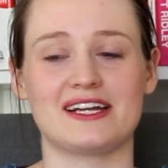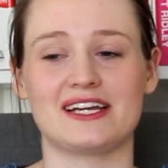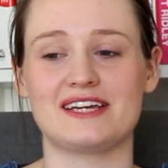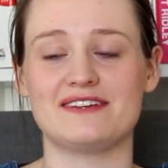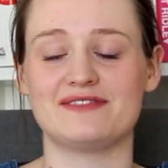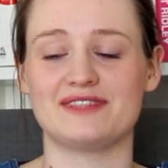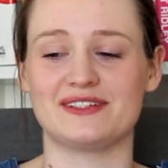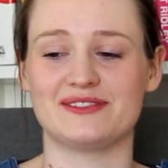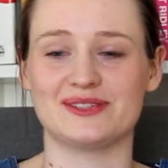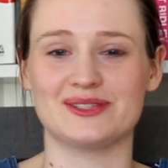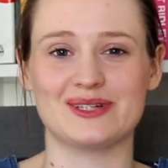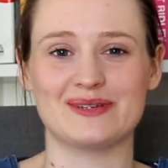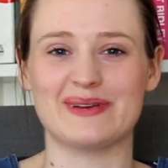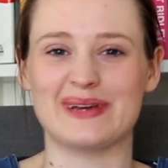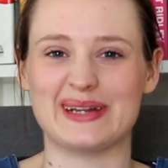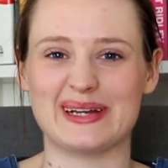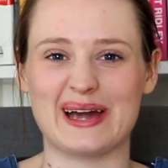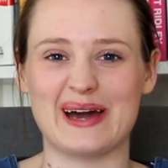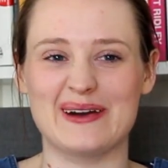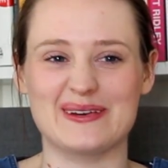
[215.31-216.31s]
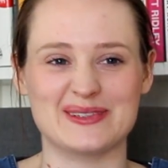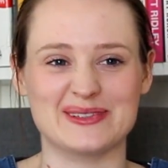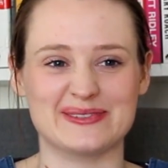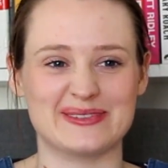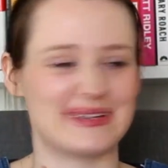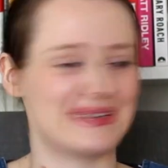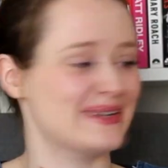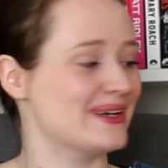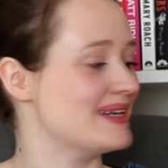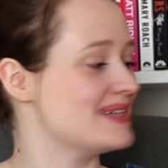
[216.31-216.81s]
Like, even when I'm talking about it now, it's not
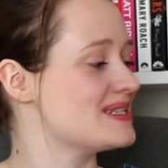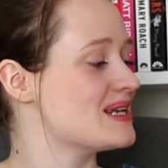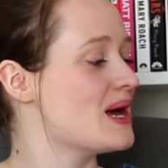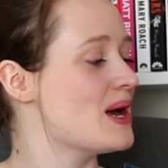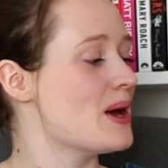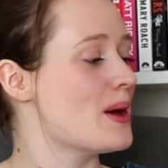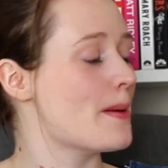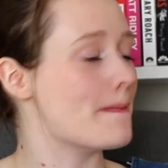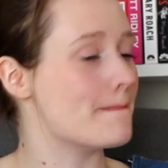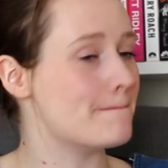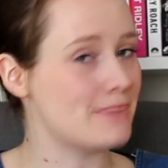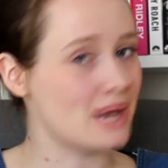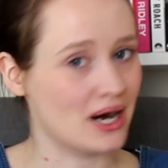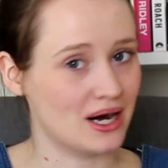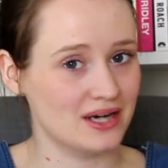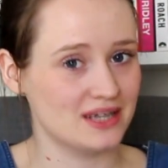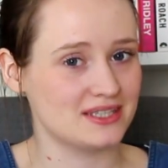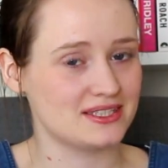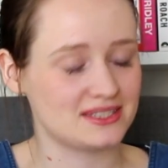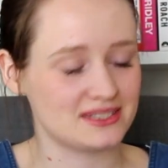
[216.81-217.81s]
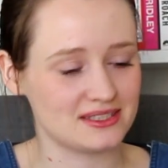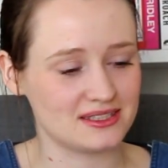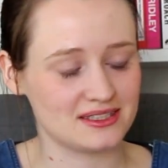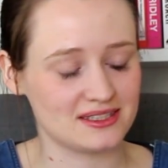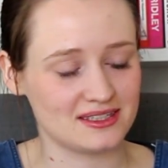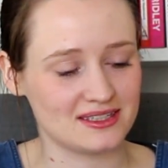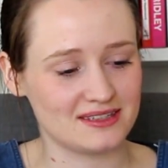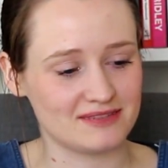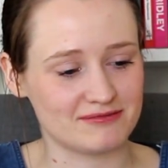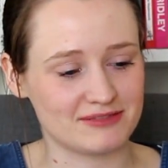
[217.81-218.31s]
very nice, but
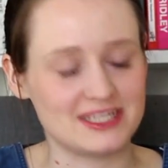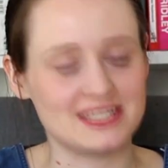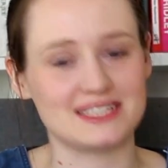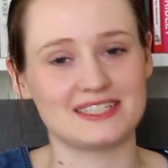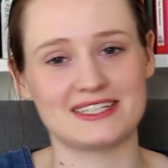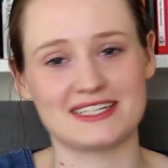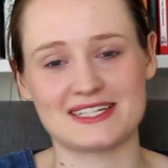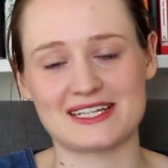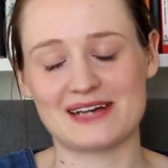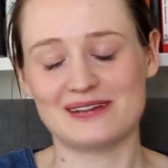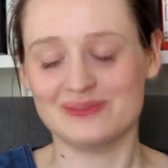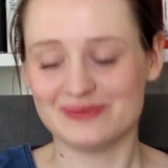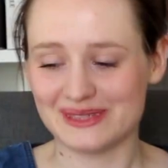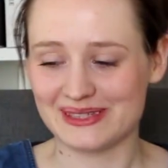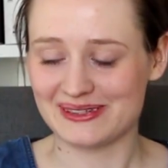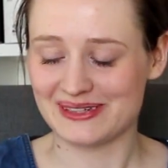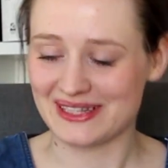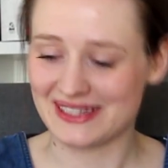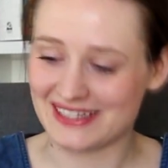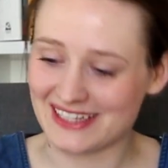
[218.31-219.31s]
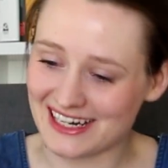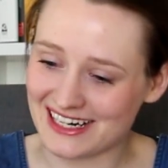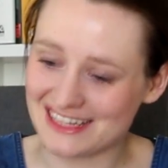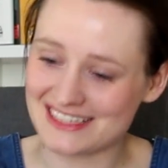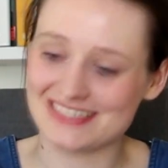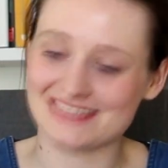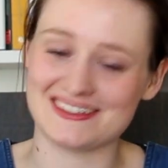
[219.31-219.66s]
reading this helped me in that.